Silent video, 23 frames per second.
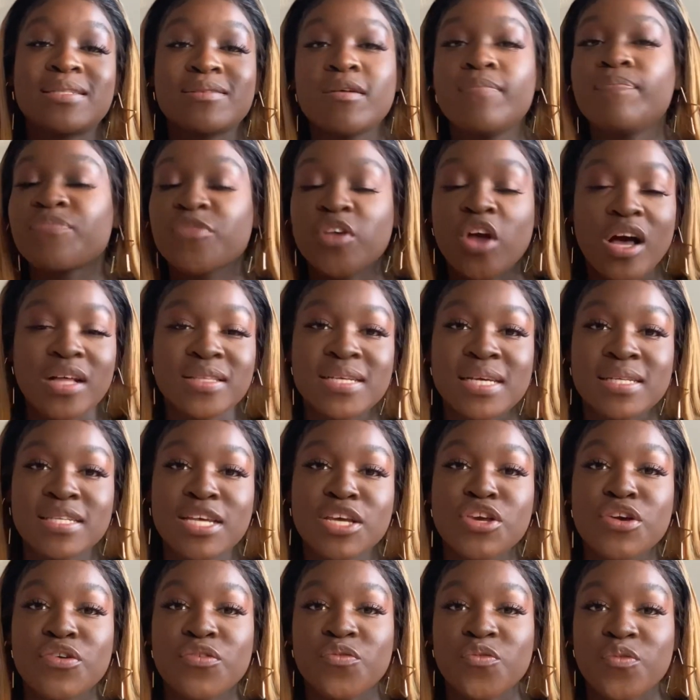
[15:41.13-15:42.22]

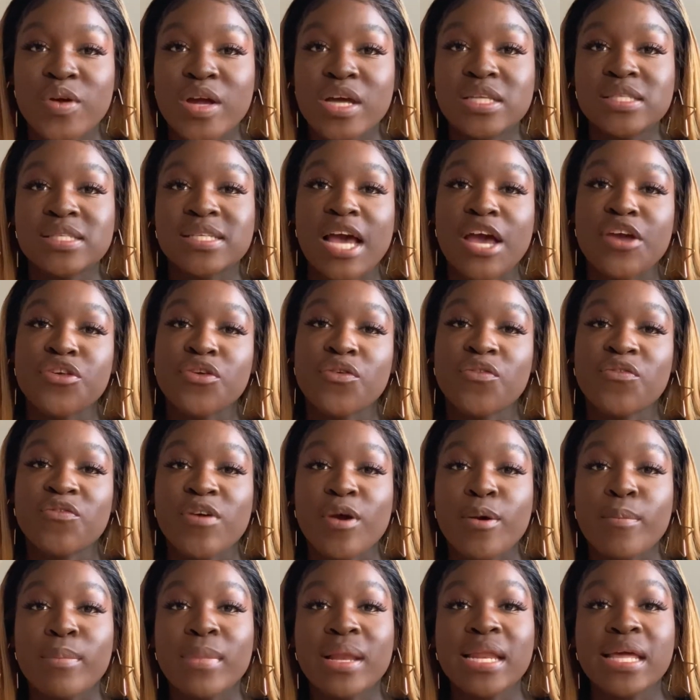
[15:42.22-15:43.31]
contacting your friends and your
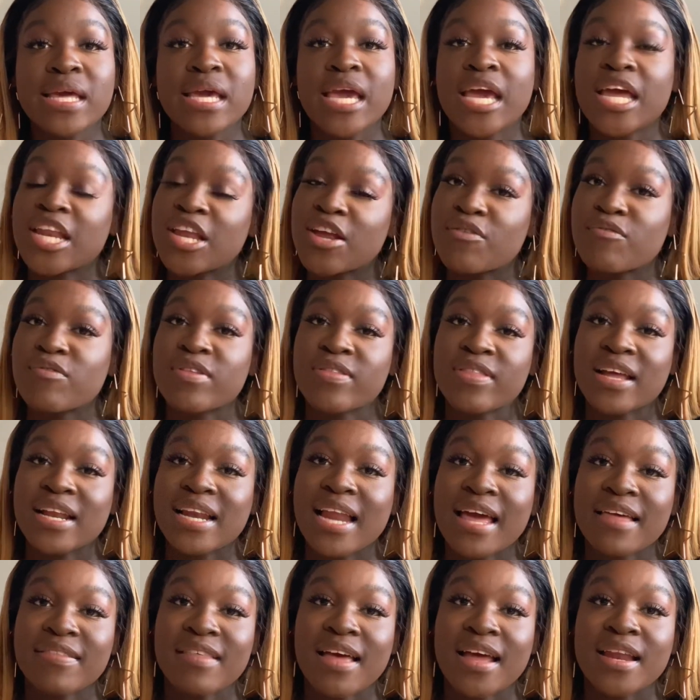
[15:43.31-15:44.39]
family and everything
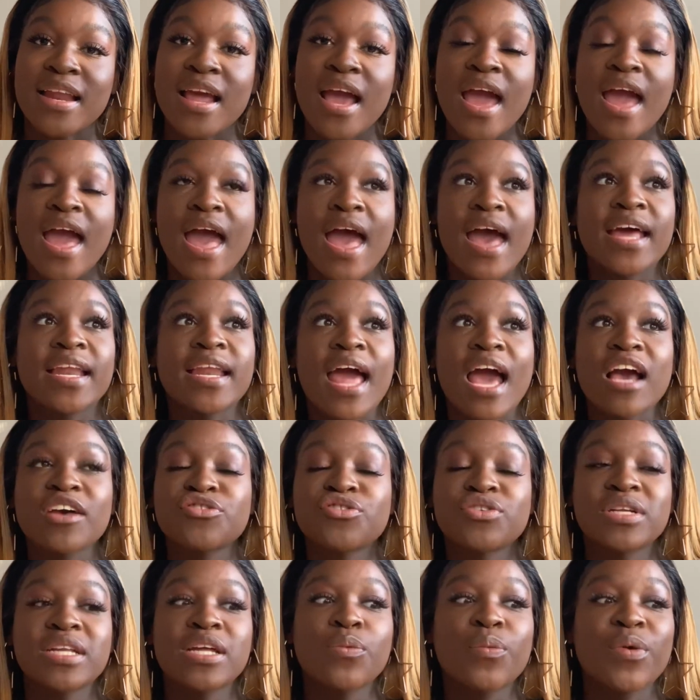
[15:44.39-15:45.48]
like that. And
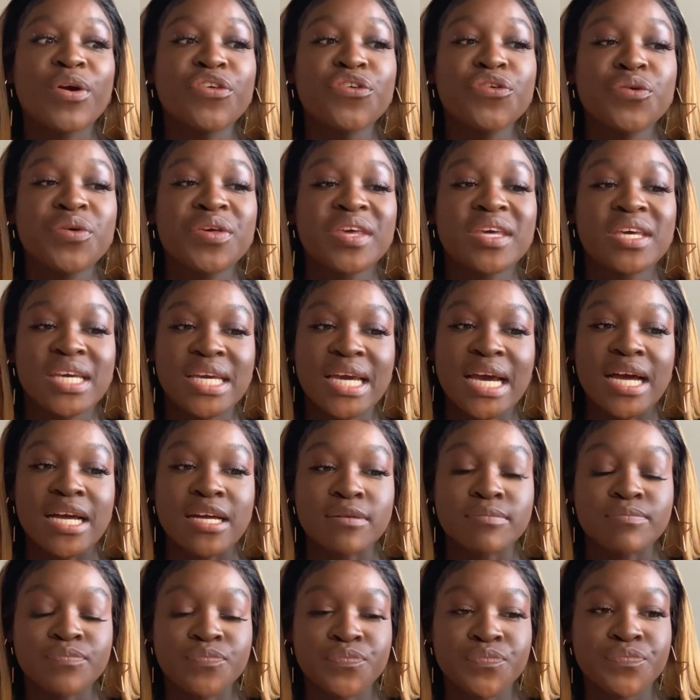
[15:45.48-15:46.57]
actually, when you hear,